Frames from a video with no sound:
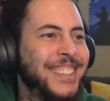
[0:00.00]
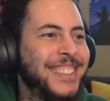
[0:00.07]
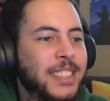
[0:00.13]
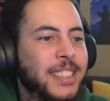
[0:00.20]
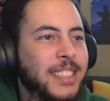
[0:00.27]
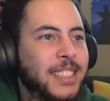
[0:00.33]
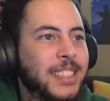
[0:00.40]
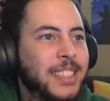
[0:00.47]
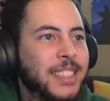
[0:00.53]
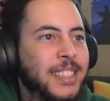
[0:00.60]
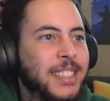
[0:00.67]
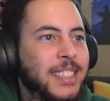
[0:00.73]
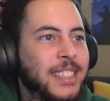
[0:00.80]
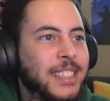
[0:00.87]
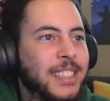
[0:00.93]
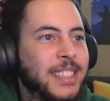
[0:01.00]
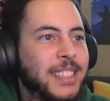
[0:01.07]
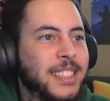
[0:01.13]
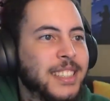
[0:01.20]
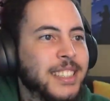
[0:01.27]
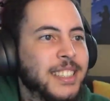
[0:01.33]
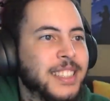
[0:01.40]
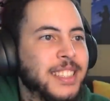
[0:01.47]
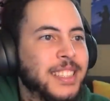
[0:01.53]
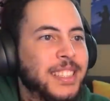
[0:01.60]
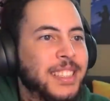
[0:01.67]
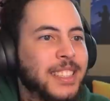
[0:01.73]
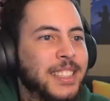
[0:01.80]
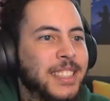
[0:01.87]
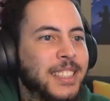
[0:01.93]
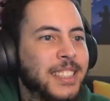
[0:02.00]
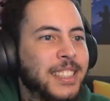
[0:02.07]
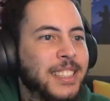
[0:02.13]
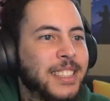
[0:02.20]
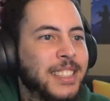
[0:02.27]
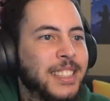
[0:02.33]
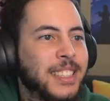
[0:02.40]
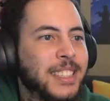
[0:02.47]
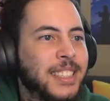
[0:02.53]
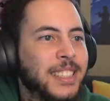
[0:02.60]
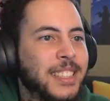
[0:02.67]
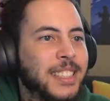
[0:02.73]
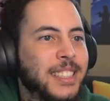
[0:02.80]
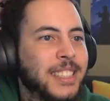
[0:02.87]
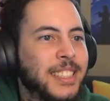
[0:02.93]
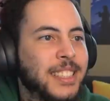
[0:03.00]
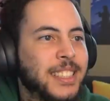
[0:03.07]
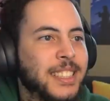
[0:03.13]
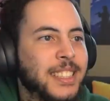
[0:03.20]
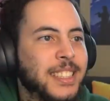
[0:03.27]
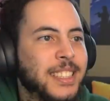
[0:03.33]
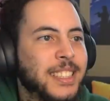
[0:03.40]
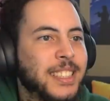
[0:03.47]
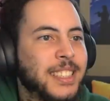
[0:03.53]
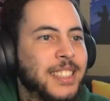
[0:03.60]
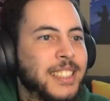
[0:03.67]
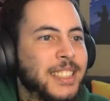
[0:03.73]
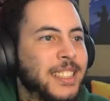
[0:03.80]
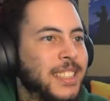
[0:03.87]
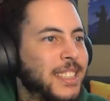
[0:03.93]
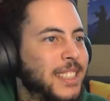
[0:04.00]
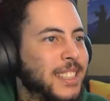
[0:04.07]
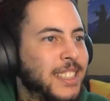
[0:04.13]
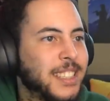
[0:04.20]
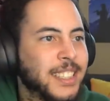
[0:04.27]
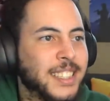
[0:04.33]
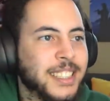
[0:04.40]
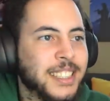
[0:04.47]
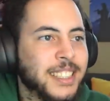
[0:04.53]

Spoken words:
Nothing is said.